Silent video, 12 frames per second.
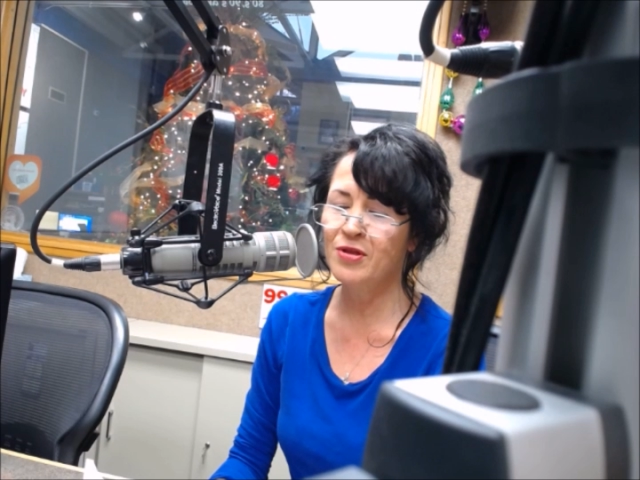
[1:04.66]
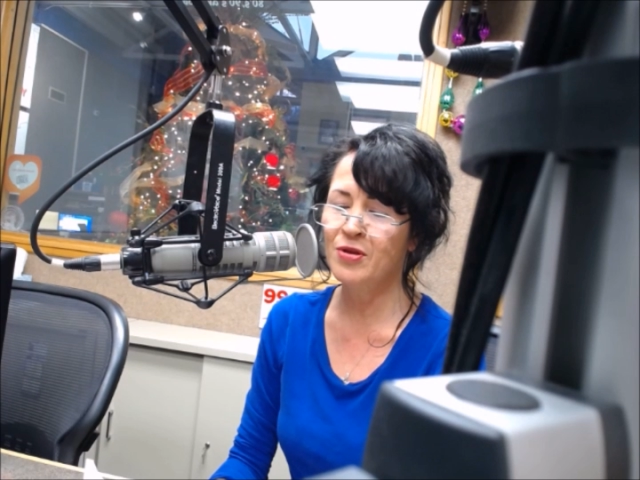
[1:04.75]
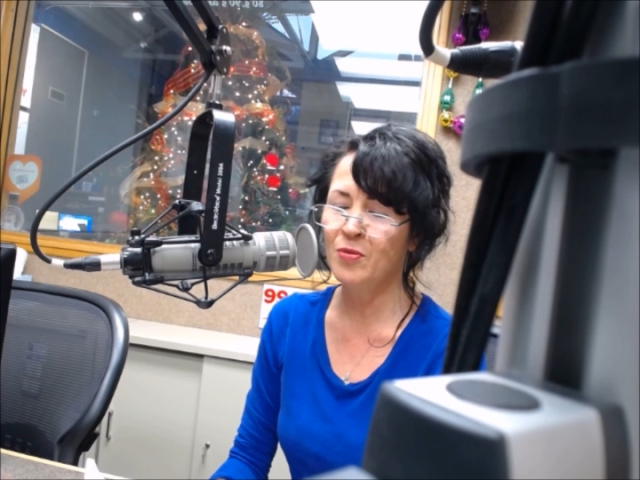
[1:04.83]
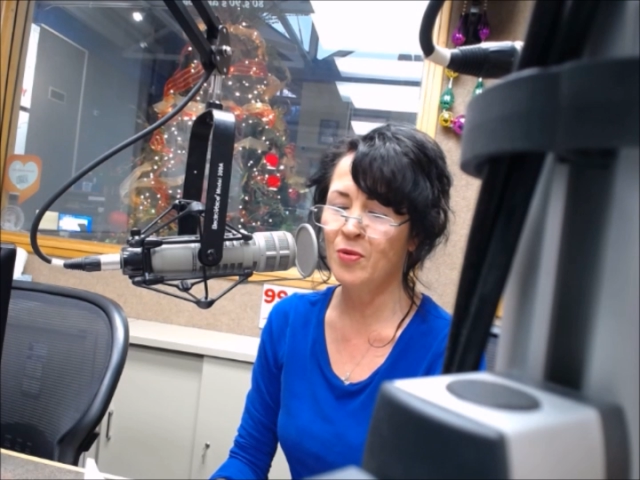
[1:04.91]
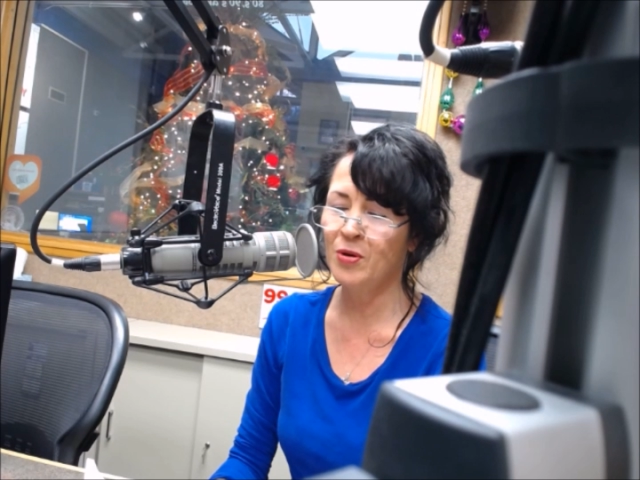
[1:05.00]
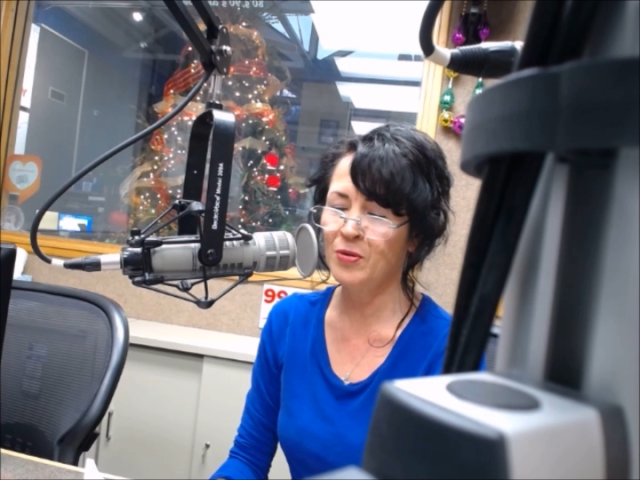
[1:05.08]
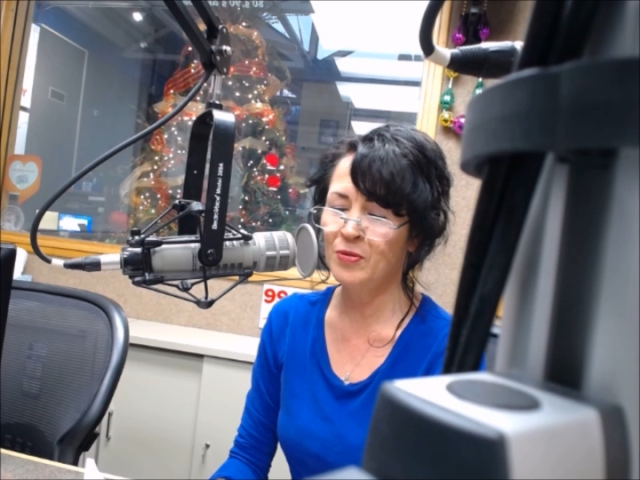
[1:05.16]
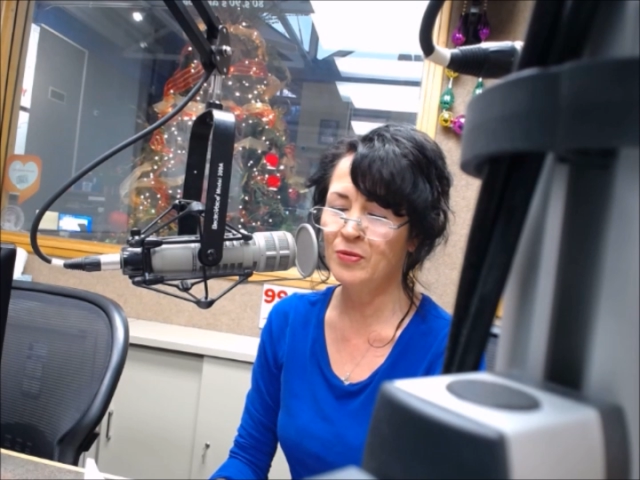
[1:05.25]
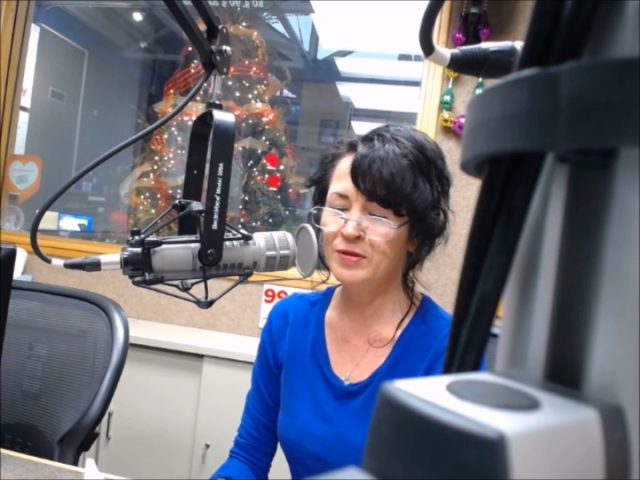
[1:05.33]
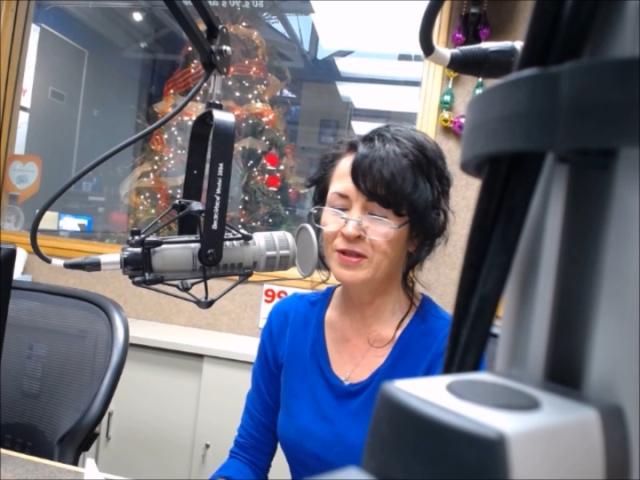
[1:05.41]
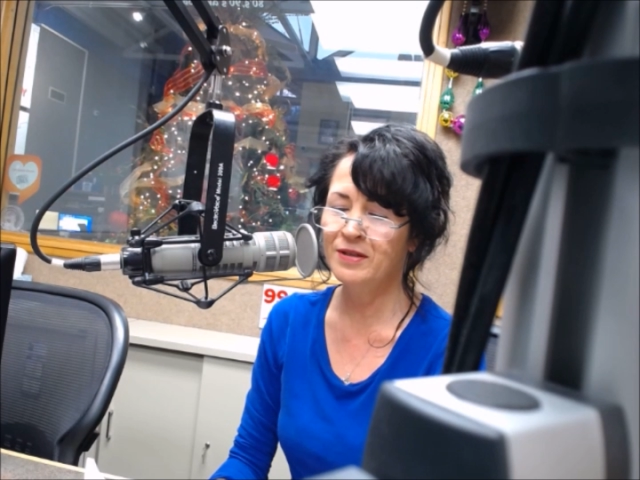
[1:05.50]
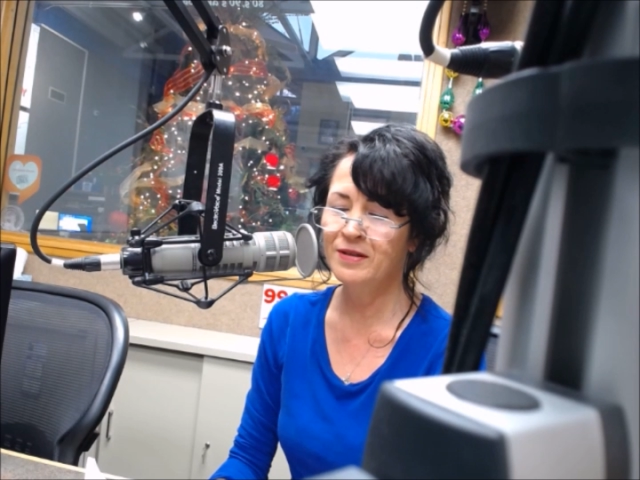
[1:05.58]
the
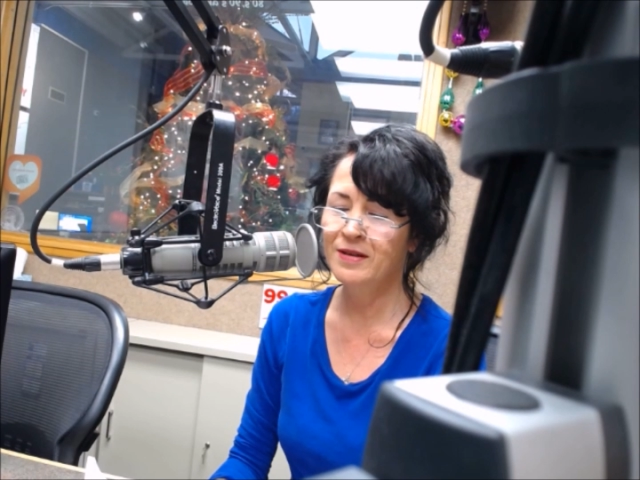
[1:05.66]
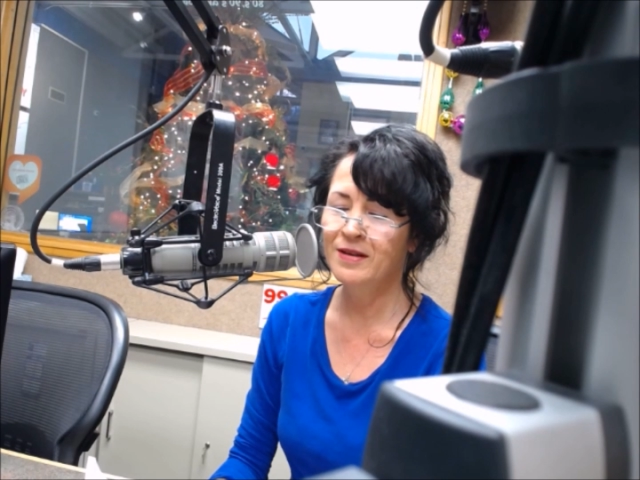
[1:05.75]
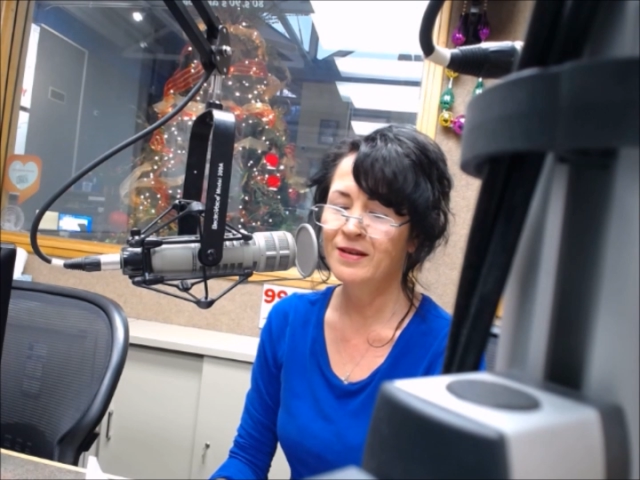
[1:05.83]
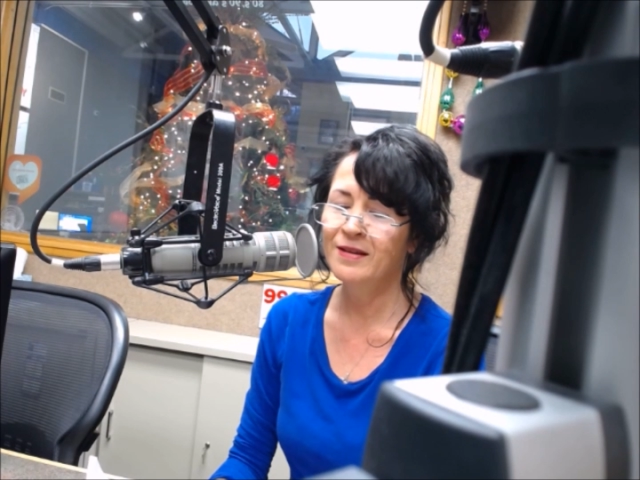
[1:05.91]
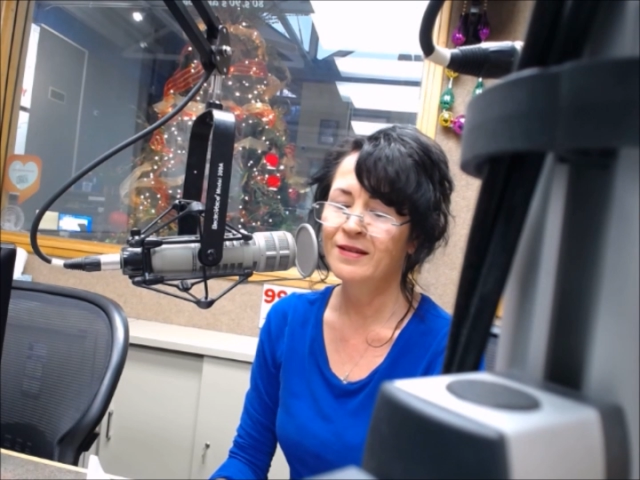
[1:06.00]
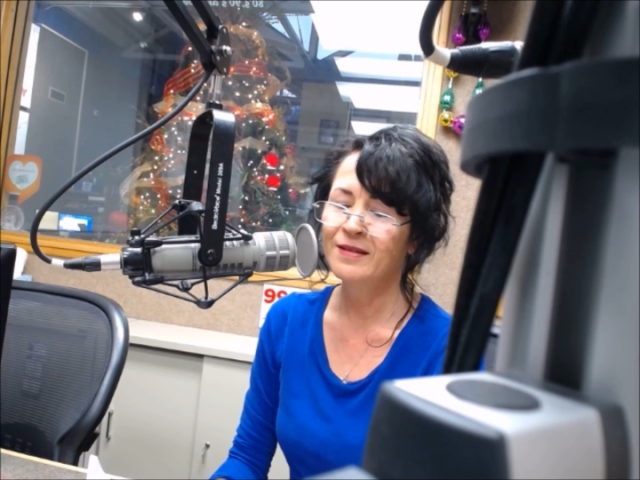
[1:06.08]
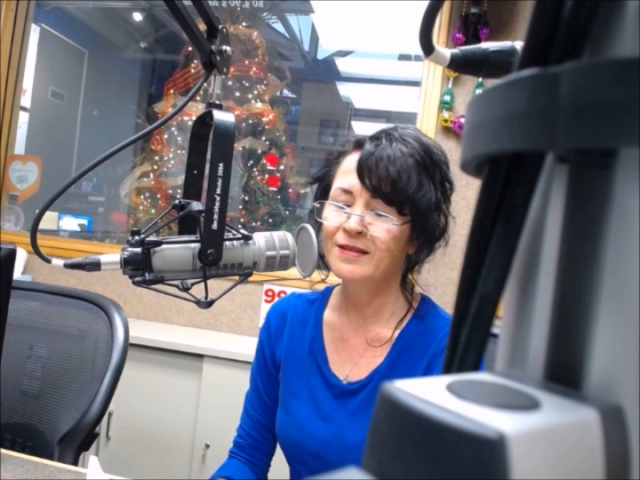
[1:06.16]
road? Why did the